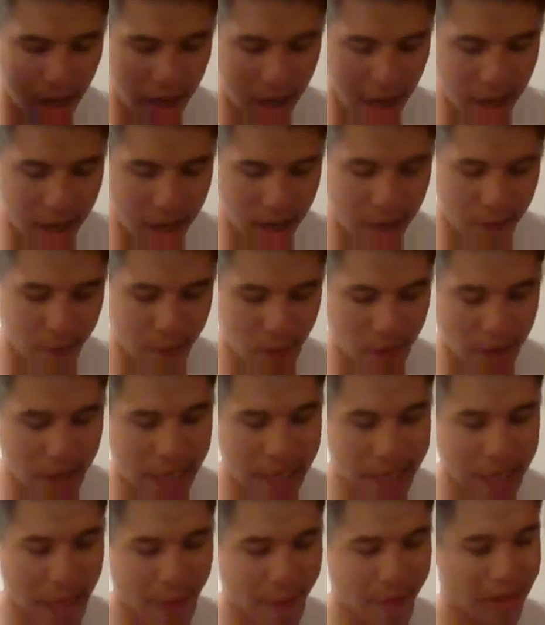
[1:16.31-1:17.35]
And if you
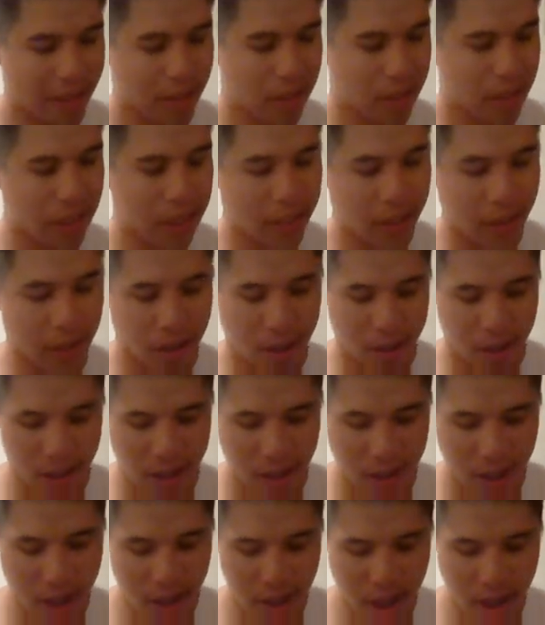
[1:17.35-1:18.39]
guys have a city
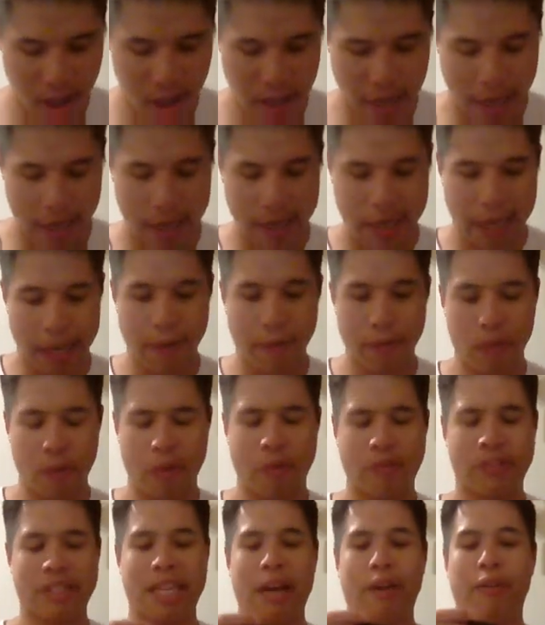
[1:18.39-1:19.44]
card, they give,
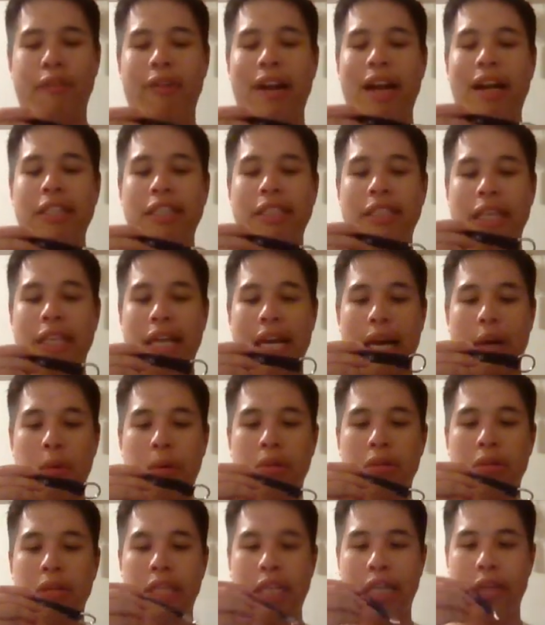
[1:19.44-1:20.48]
if it's that rally
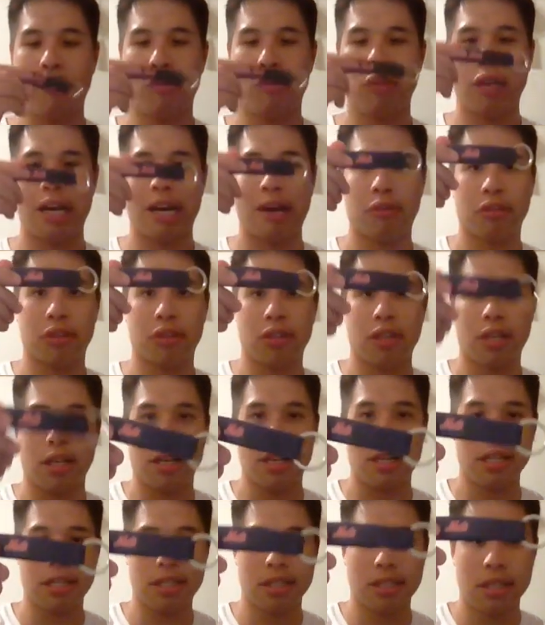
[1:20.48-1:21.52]
towel, they give you out
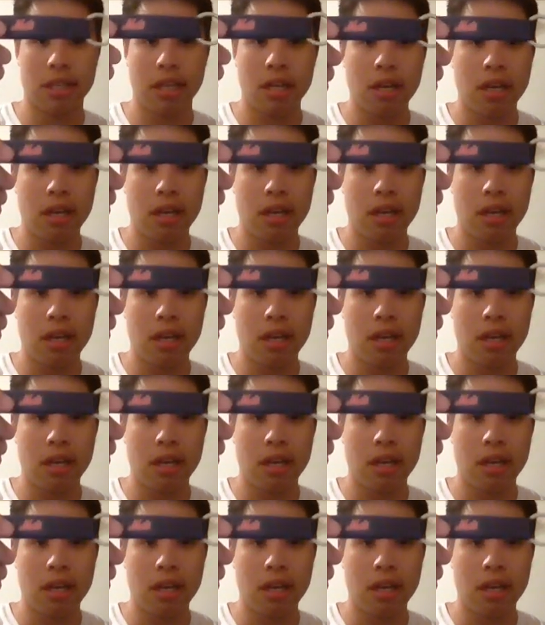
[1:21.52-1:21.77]
this.